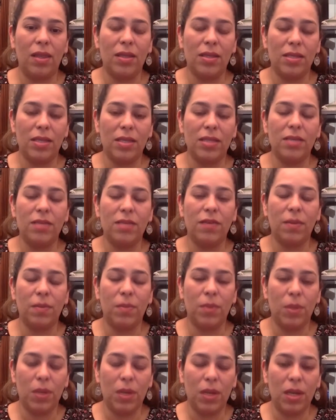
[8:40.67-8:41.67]
the sense of
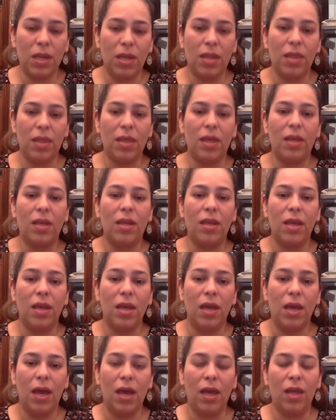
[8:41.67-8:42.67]
community that
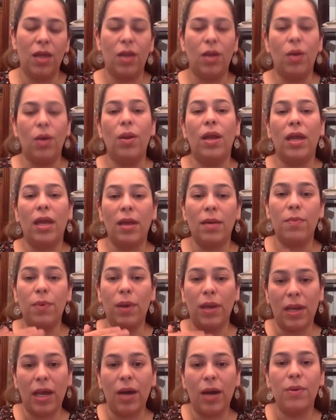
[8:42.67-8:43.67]
you know like
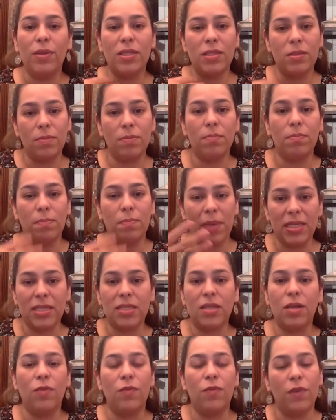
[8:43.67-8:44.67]
right now it's
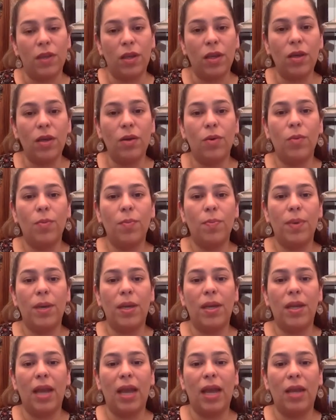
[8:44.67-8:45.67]
myself and you
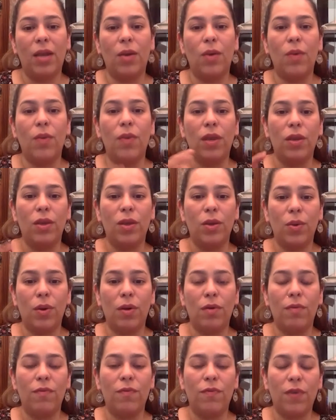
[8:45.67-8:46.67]
but i know that you
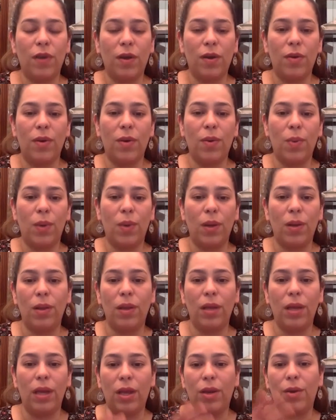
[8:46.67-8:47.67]
are very
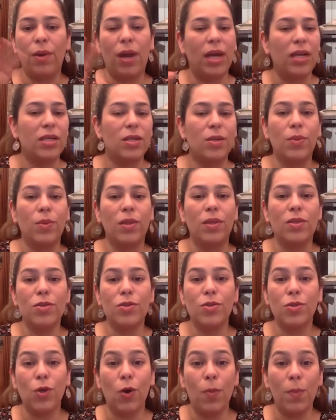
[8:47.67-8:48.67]
well interacted with
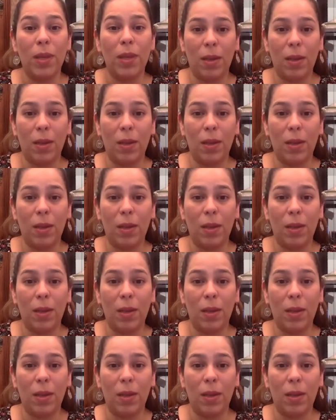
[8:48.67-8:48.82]
so many